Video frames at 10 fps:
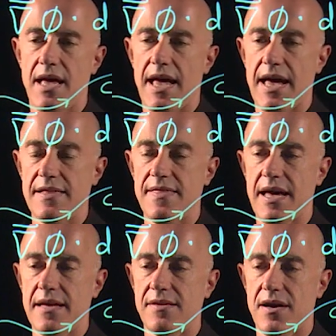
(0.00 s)
And
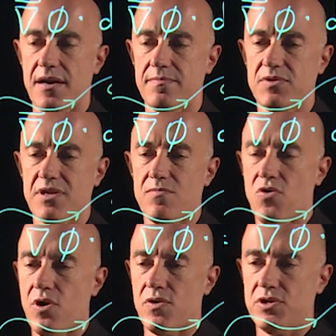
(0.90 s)
then some
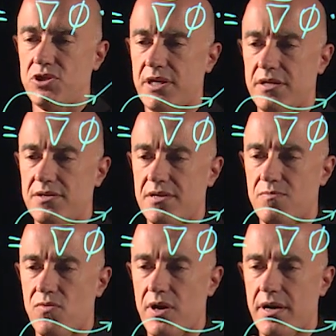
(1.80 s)
origin
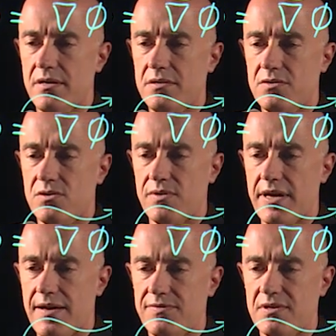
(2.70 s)
somewhere. So we
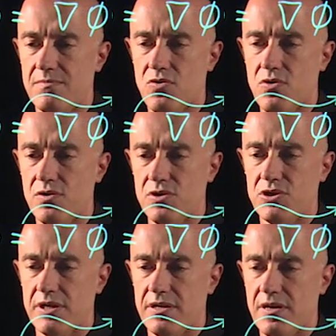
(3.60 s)
have some
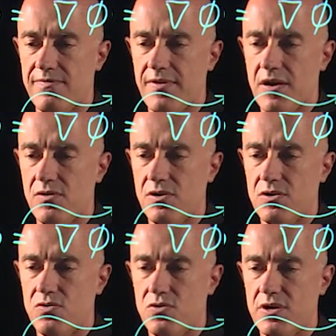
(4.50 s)
origin of our
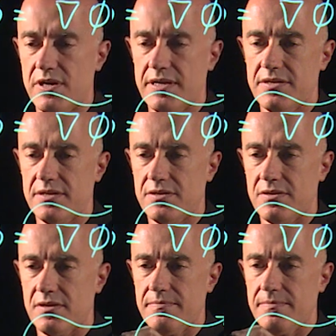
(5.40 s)
coordinate
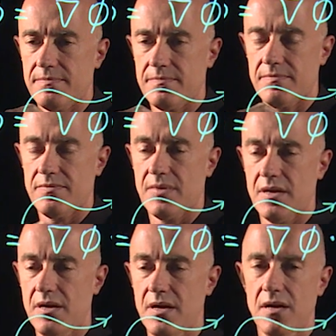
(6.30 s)
system.
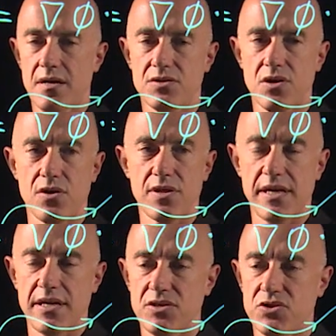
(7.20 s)
So
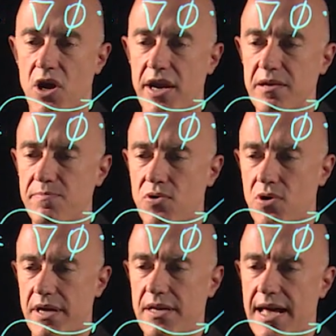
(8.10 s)
the starting
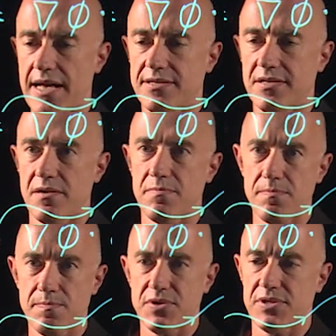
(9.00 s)
point has
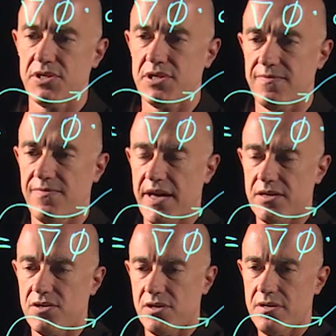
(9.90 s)
some position
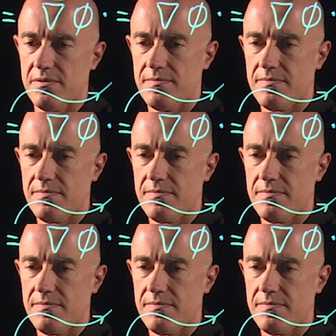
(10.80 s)
vector.